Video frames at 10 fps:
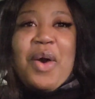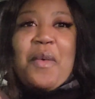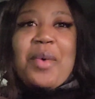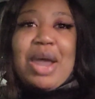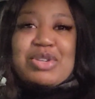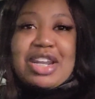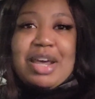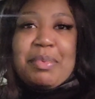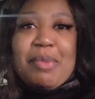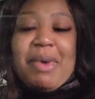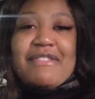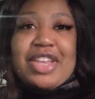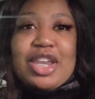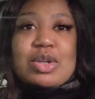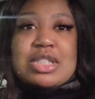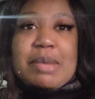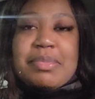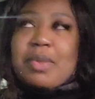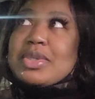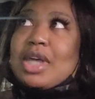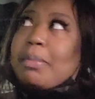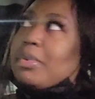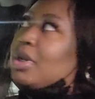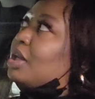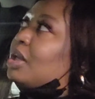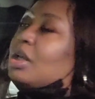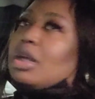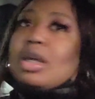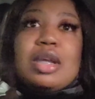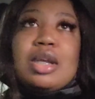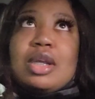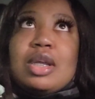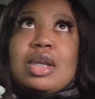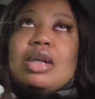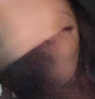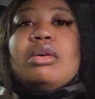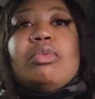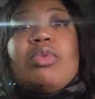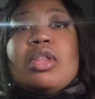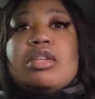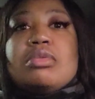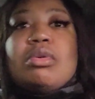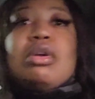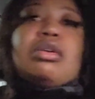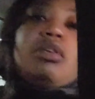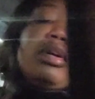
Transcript: When I was trying to upload my video, something was happening. Will this work?